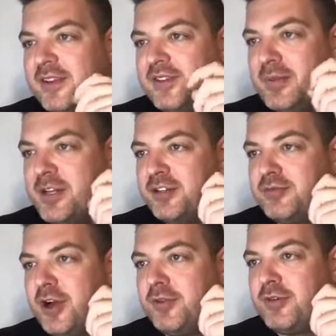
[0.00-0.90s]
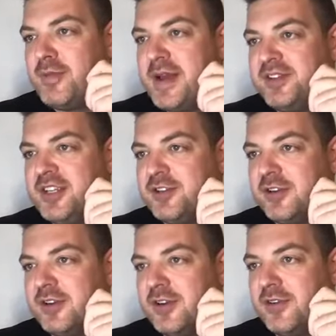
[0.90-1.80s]
Someone just wrote through a message
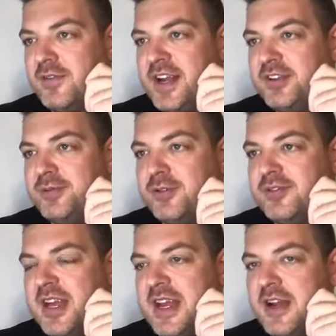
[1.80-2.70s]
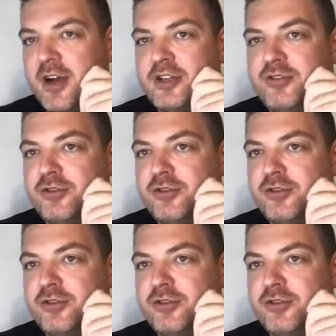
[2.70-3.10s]
on Facebook saying, I just